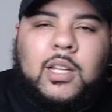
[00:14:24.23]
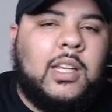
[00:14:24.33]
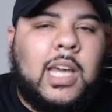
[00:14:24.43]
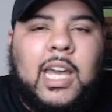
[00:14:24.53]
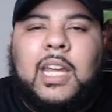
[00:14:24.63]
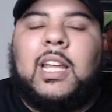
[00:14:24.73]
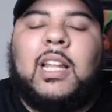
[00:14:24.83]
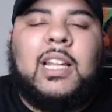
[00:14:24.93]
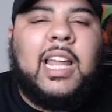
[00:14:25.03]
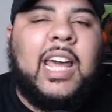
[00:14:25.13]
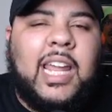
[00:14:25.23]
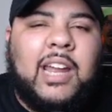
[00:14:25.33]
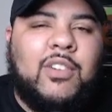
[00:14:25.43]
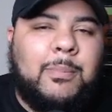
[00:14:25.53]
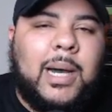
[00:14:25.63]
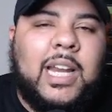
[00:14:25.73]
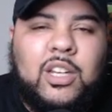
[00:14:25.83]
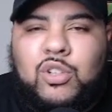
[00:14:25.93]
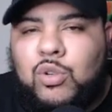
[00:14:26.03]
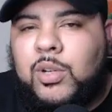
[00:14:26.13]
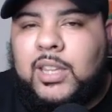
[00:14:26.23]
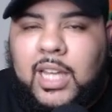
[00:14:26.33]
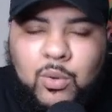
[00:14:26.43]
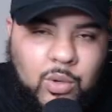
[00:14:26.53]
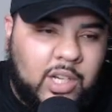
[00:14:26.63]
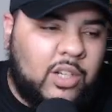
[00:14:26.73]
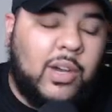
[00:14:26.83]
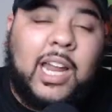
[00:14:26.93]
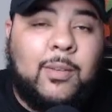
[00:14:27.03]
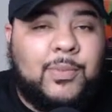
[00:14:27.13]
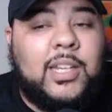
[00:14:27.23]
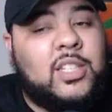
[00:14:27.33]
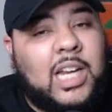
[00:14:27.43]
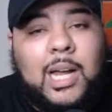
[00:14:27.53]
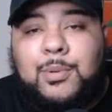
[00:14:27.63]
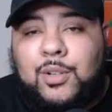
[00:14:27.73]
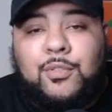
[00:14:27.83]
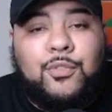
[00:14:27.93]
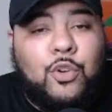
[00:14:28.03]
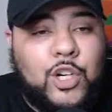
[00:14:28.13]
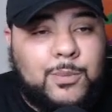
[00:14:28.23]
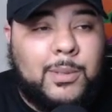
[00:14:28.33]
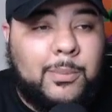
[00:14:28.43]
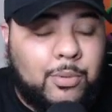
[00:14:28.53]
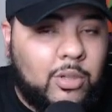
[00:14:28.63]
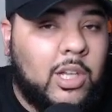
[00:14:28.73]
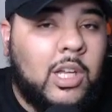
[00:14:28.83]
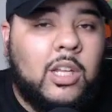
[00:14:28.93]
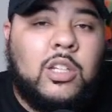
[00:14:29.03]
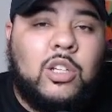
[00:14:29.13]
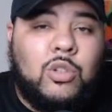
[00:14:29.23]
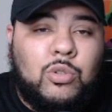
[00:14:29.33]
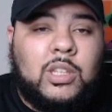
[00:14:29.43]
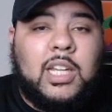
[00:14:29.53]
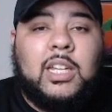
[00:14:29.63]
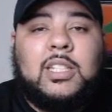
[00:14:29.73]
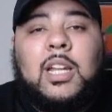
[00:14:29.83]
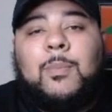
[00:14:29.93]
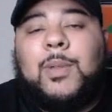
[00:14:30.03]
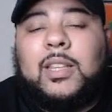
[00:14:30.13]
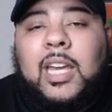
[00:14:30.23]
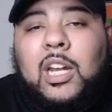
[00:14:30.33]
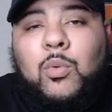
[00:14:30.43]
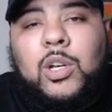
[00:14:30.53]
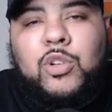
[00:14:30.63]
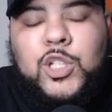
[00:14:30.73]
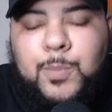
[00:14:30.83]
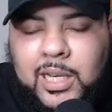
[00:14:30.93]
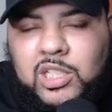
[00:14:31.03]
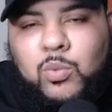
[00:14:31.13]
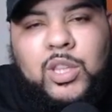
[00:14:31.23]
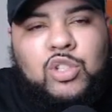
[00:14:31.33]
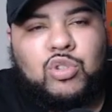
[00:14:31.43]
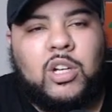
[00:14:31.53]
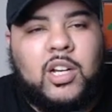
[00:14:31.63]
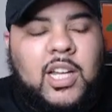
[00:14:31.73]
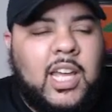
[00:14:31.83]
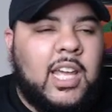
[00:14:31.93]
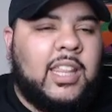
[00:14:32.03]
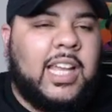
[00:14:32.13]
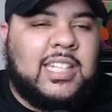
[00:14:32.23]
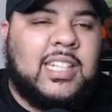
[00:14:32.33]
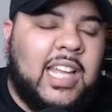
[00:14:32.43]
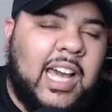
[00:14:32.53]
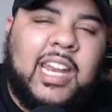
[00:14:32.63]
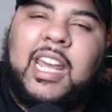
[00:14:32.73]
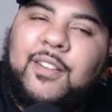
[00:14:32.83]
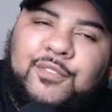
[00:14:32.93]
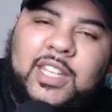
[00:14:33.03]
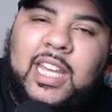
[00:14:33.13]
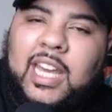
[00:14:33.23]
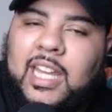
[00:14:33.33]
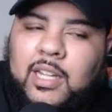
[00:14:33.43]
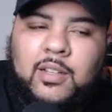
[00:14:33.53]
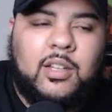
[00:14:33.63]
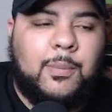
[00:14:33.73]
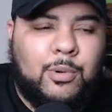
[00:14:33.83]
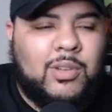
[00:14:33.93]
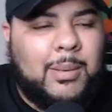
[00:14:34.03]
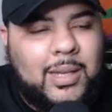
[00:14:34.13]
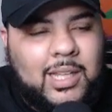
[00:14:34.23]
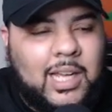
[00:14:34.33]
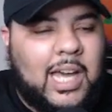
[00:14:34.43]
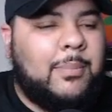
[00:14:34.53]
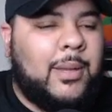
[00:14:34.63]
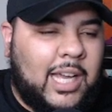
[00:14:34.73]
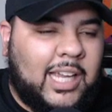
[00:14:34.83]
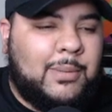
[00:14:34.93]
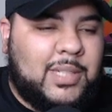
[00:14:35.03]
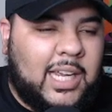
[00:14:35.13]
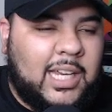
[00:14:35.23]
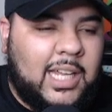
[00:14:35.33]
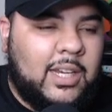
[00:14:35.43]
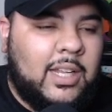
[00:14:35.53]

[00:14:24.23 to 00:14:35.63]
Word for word: Hey, let everybody do what they want to do. I don't think jobs should force people to do things that they don't want to do, especially with a drug that's not FDA approved. Let me. I, I keep saying that,